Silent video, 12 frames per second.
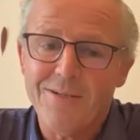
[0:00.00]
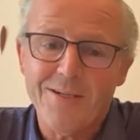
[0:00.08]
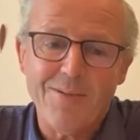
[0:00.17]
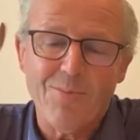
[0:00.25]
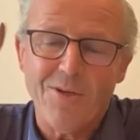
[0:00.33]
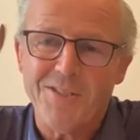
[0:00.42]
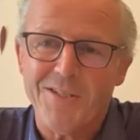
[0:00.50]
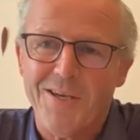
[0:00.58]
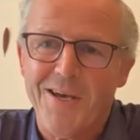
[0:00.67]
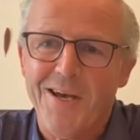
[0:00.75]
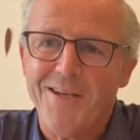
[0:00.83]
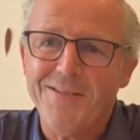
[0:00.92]
um, once
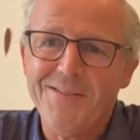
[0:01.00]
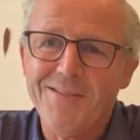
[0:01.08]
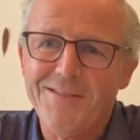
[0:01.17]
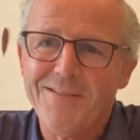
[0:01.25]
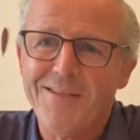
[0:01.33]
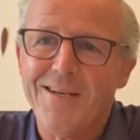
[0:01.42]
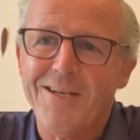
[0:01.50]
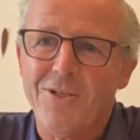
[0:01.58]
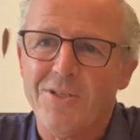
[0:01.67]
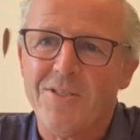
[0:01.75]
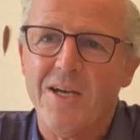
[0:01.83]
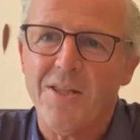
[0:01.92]
again, uh,
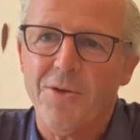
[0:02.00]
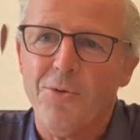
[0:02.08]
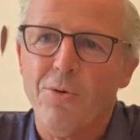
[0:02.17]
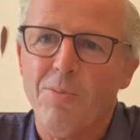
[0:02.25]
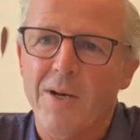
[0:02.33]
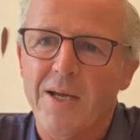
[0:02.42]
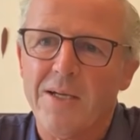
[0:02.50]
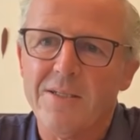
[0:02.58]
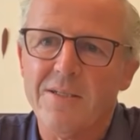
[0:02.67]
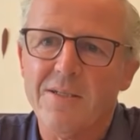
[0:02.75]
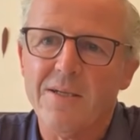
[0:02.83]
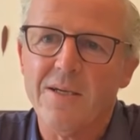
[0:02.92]
you'd say the All
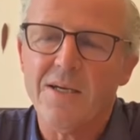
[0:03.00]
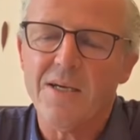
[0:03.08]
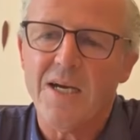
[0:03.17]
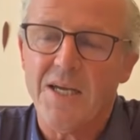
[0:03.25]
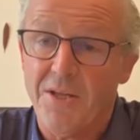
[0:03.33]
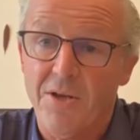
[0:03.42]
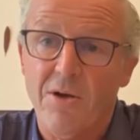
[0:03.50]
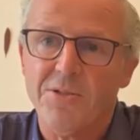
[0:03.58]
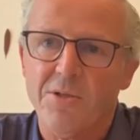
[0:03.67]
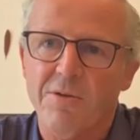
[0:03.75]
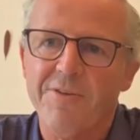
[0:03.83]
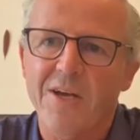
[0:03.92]
Blacks uh, are the
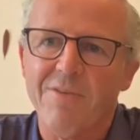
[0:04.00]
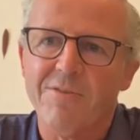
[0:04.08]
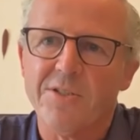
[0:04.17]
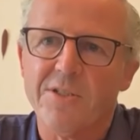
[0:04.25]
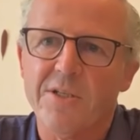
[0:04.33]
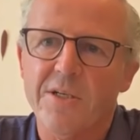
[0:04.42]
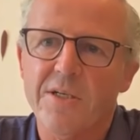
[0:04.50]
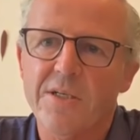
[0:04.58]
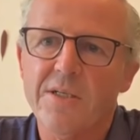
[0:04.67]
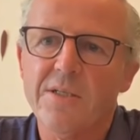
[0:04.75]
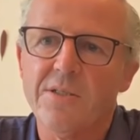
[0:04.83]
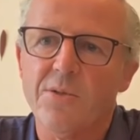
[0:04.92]
odds-on favourite to,
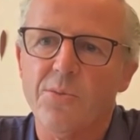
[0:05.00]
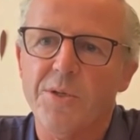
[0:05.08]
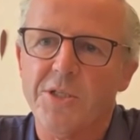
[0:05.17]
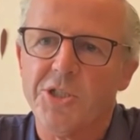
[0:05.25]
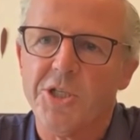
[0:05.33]
to win the